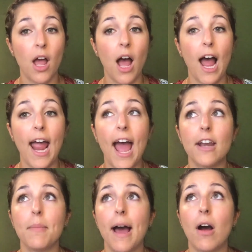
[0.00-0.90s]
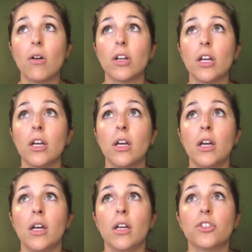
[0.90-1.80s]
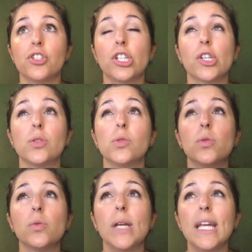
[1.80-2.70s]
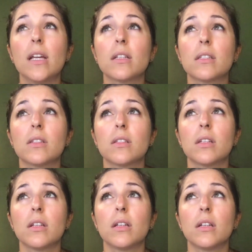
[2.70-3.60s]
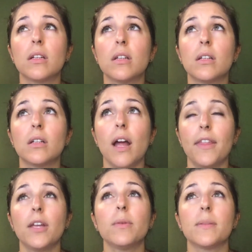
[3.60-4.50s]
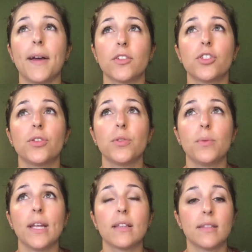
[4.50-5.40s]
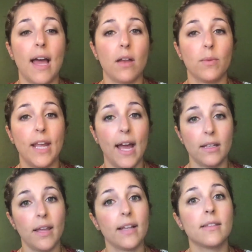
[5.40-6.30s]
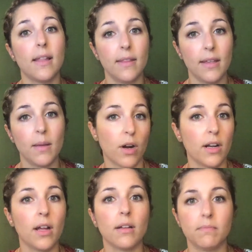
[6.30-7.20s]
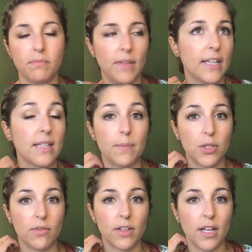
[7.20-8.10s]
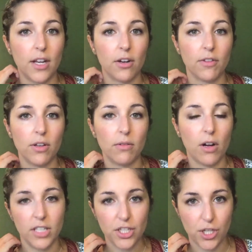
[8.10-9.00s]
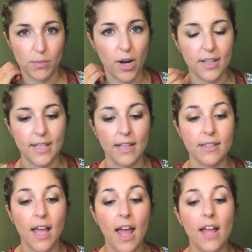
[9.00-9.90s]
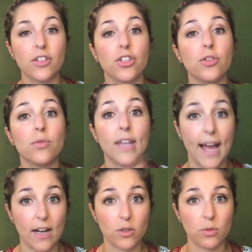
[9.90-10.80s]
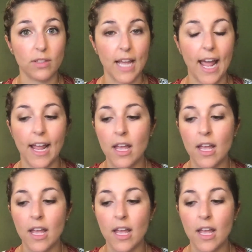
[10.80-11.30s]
I had about 2 weeks. I think it was about 2 weeks that we had like sent the email and accept you for the interview audition process to the actual day.